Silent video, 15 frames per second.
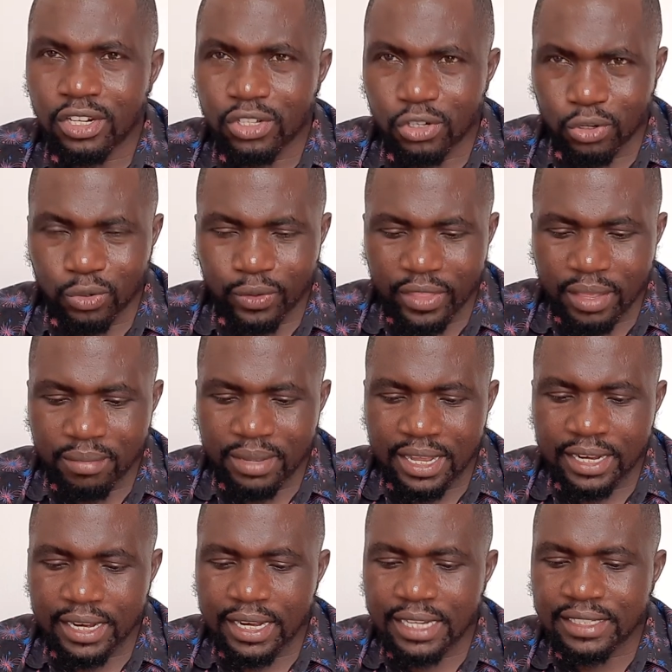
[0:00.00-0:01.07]
talk with them.
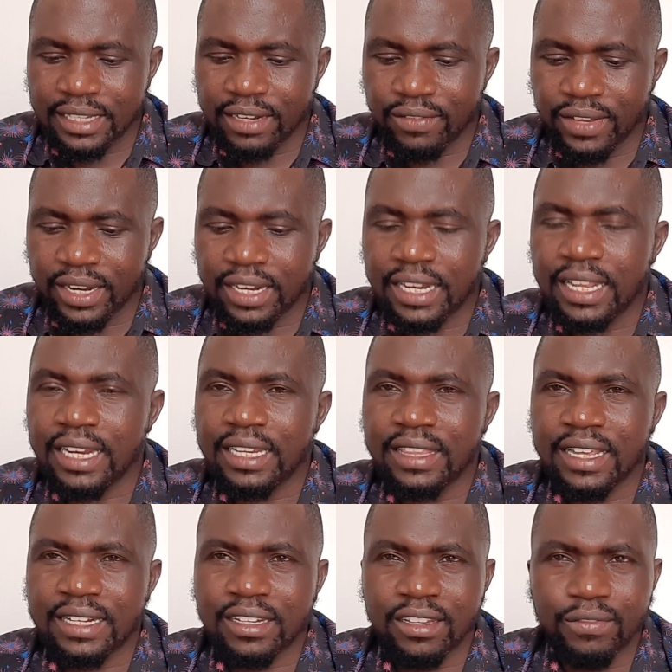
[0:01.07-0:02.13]
And Raila said very clearly
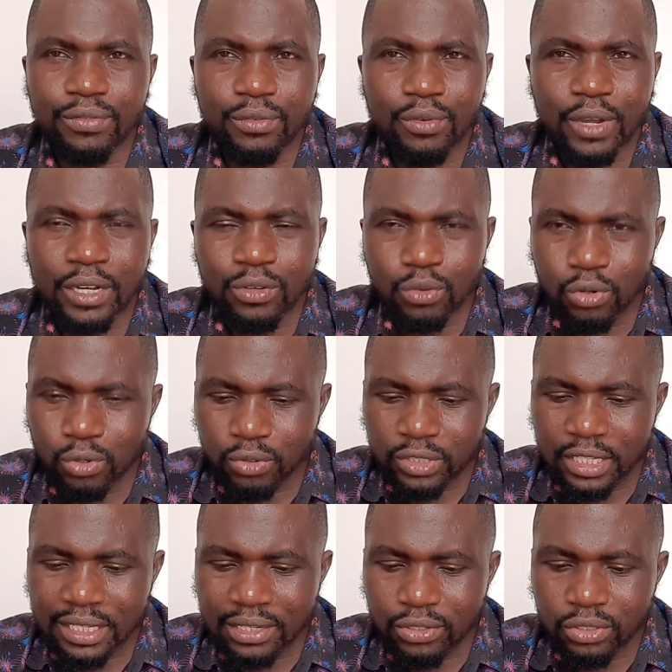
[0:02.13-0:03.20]
that if you want to go to
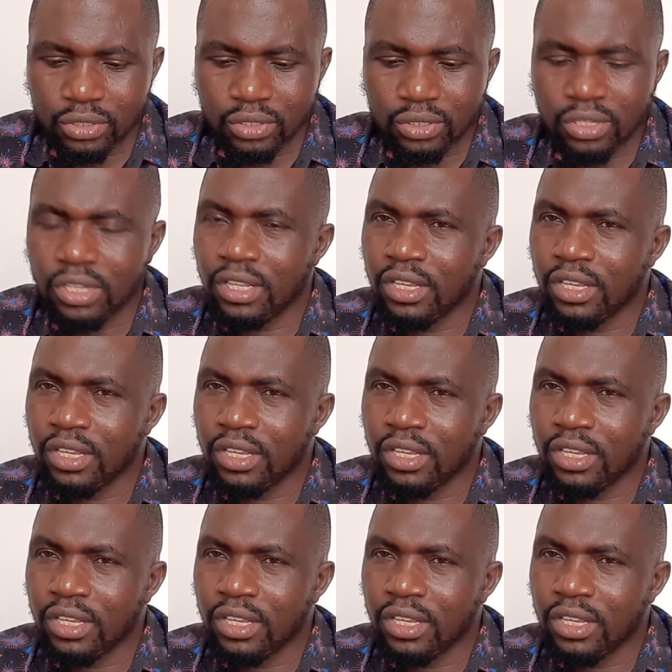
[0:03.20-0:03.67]
State House,